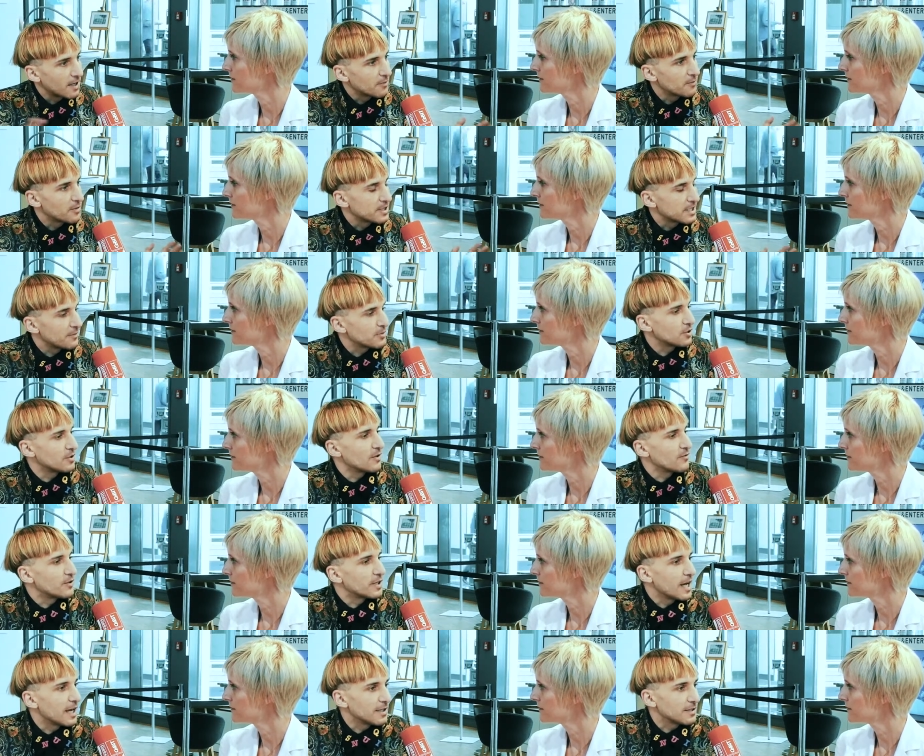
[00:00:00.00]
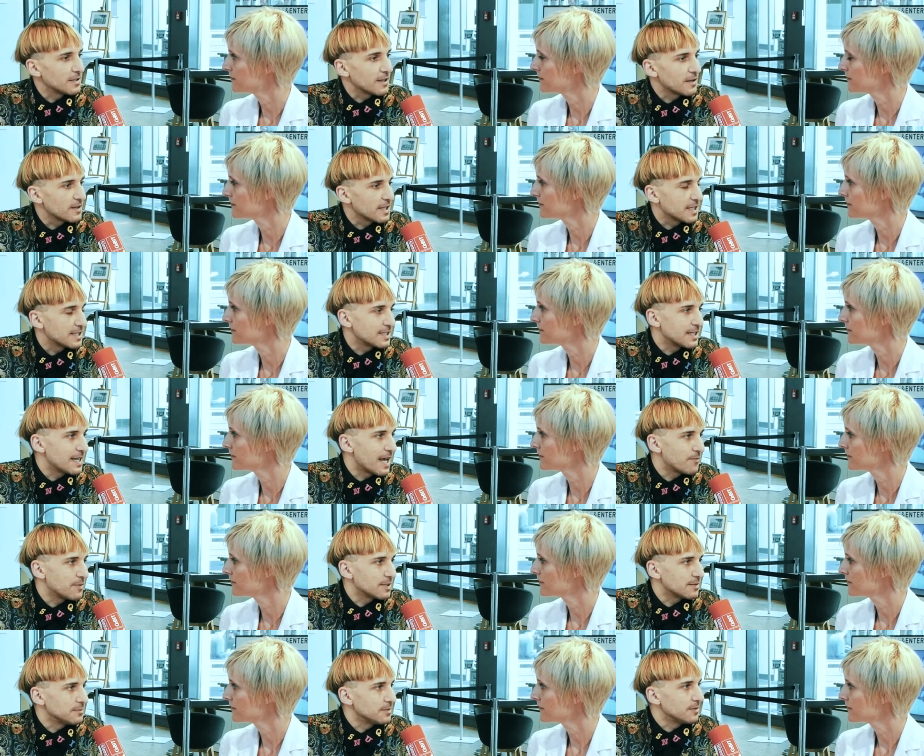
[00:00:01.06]
Speaker 1: our perception of reality. I think it's
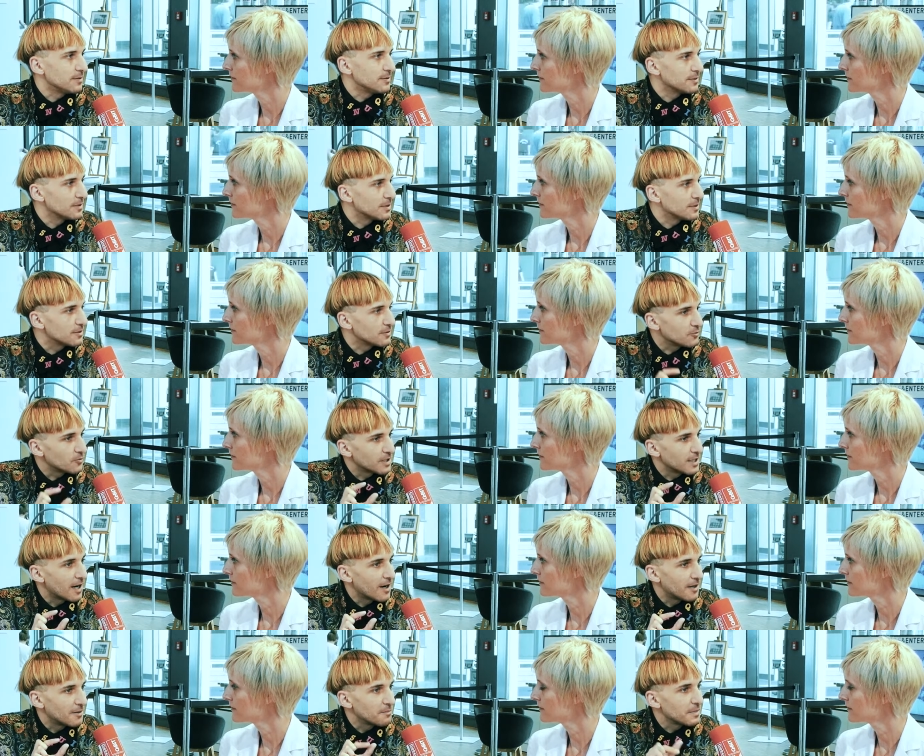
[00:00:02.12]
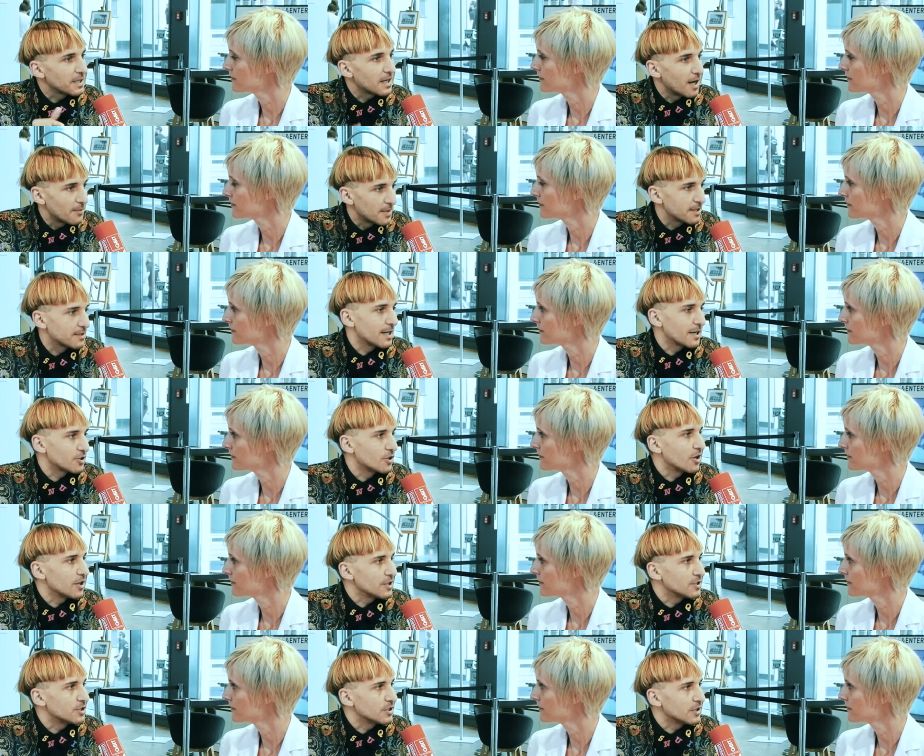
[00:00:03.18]
inevitable that we are becoming
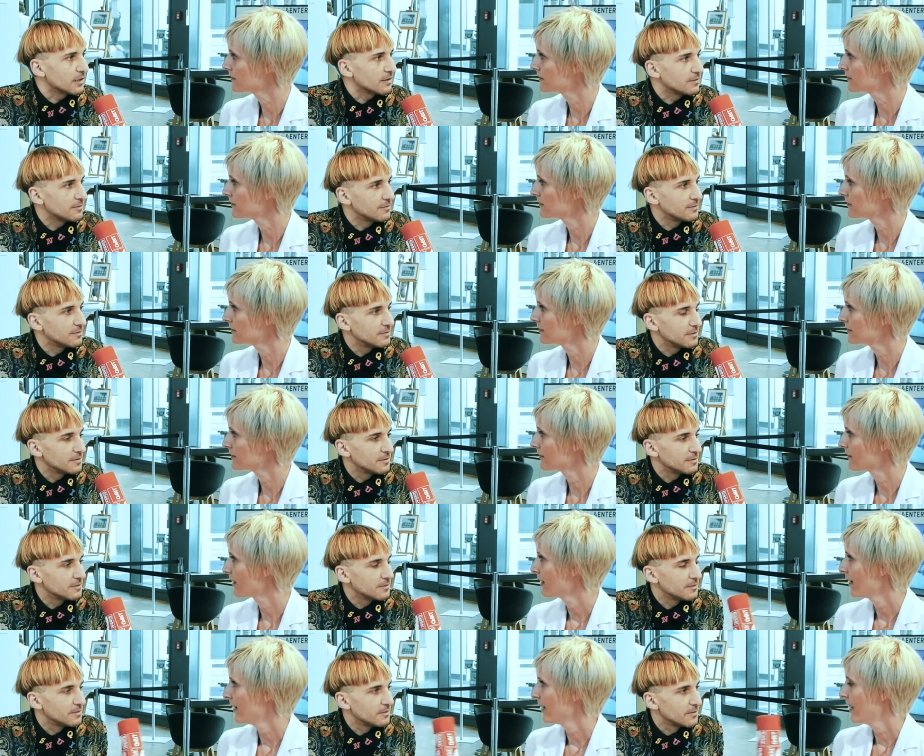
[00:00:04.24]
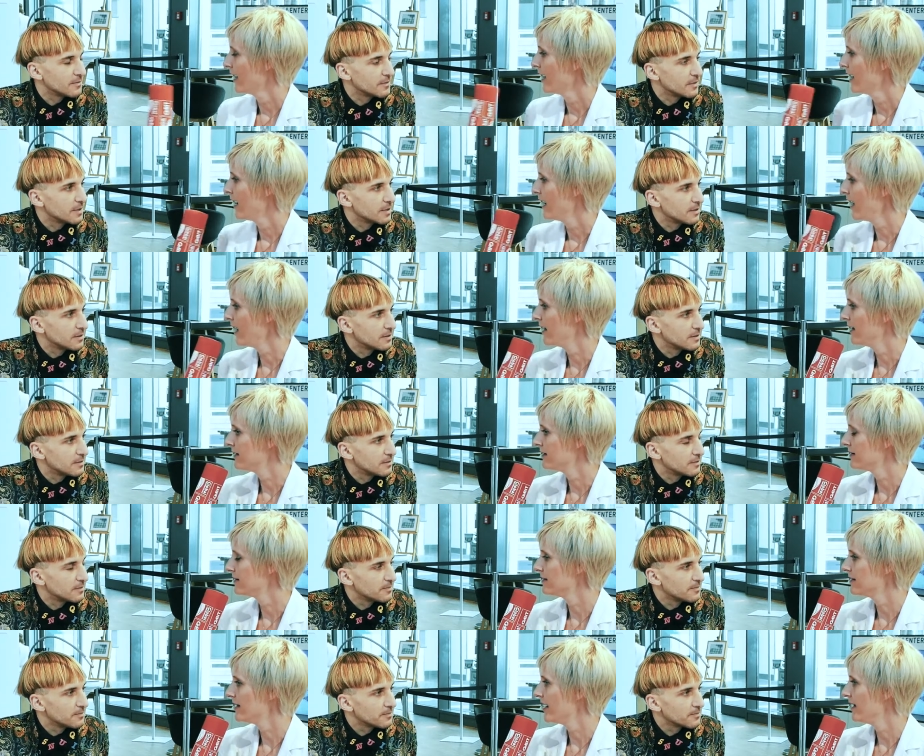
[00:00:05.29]
technology.
Speaker 2: And
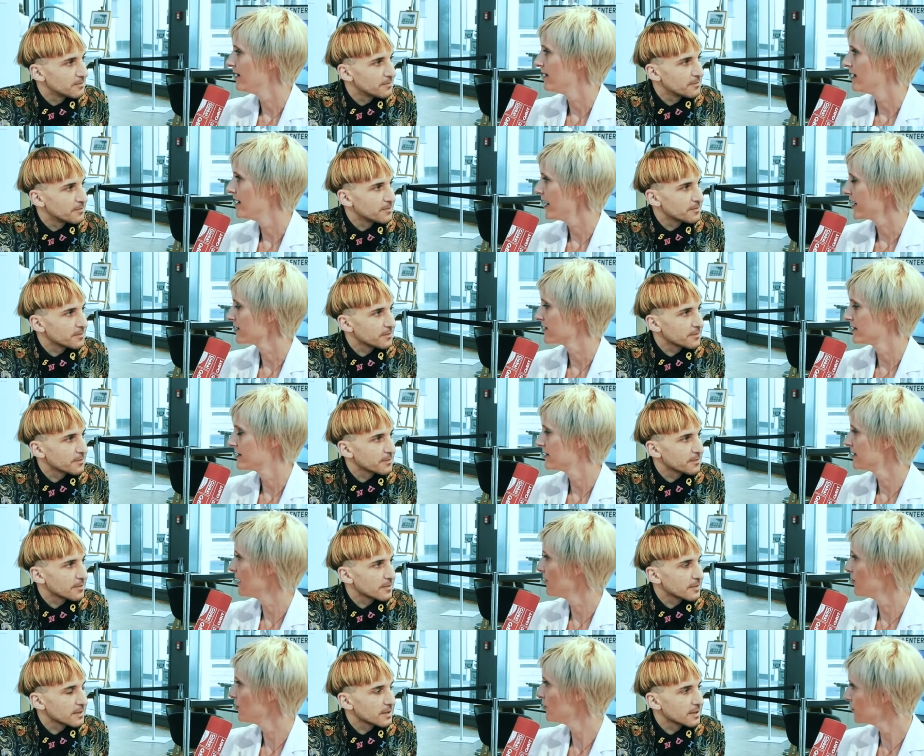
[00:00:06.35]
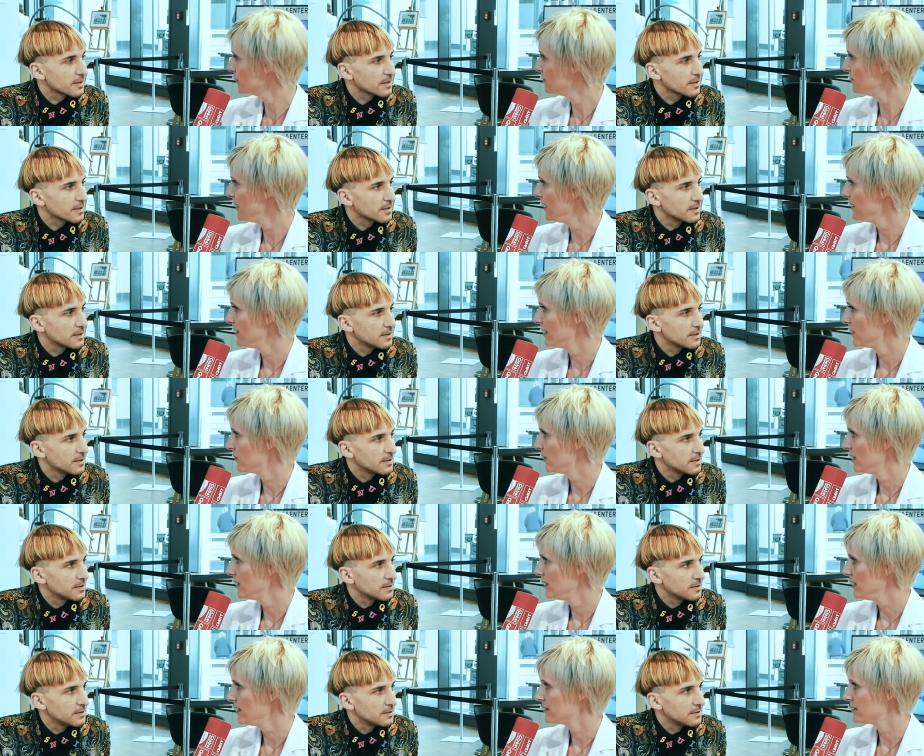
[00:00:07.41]
then the next step would be that we
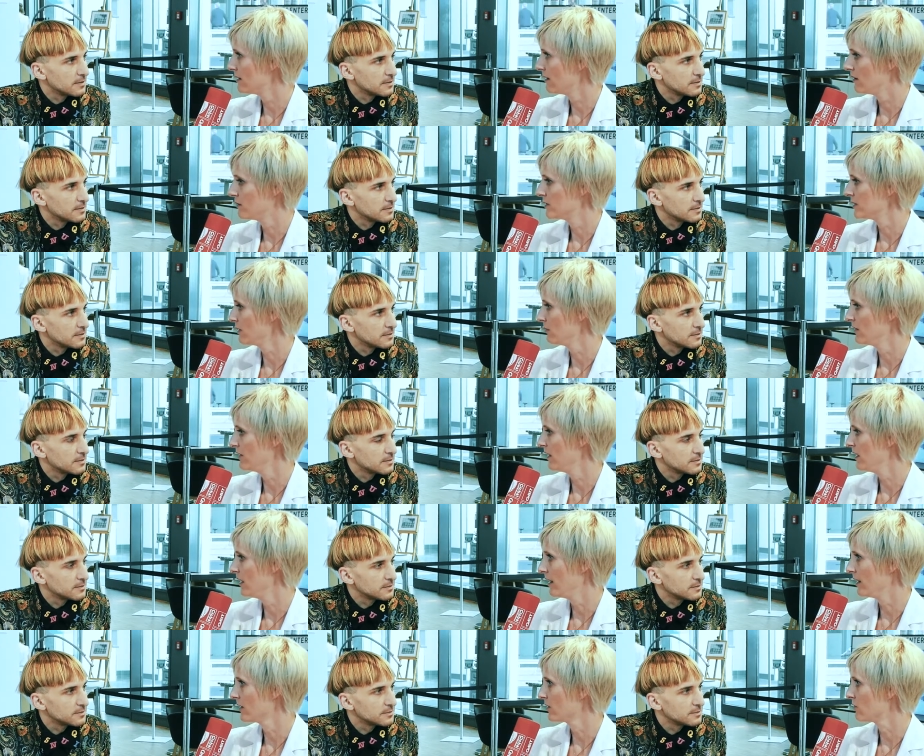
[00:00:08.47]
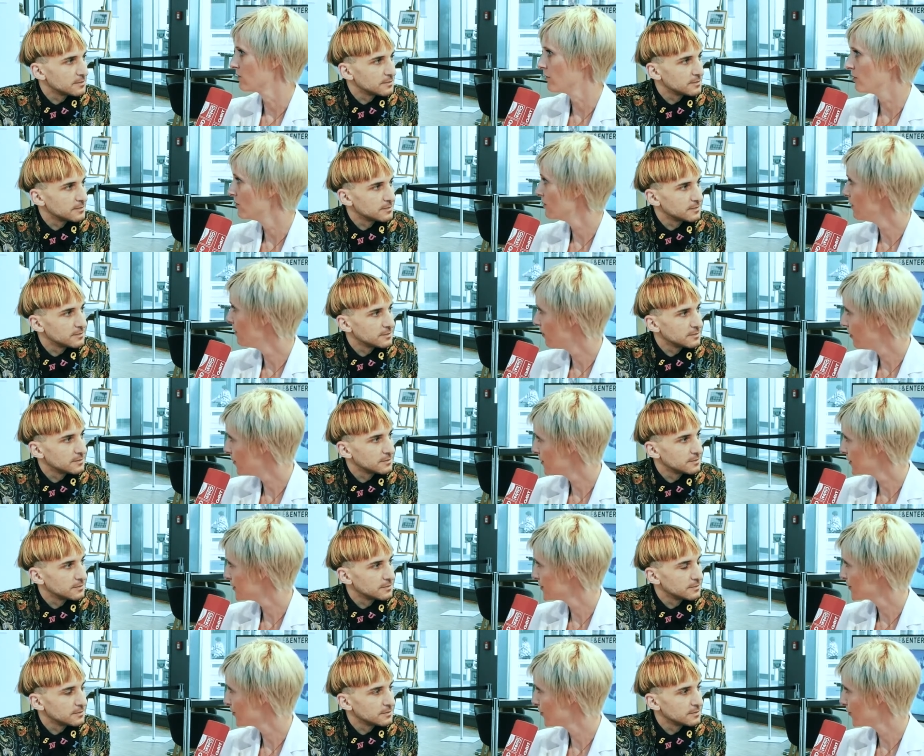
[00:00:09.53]
need um, something like robo
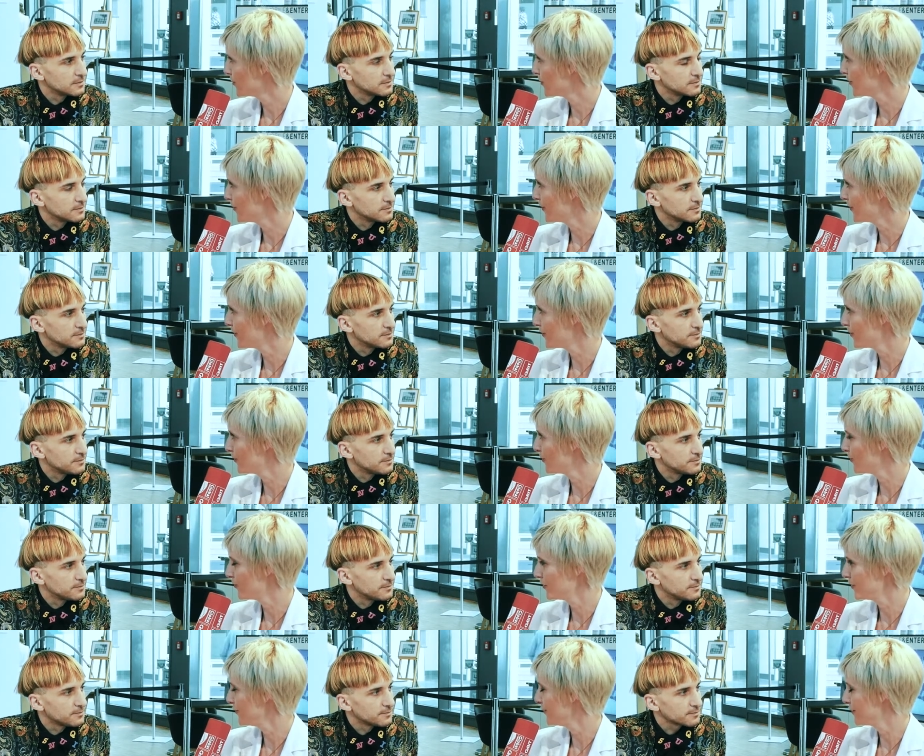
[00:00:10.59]
laws, or, or what do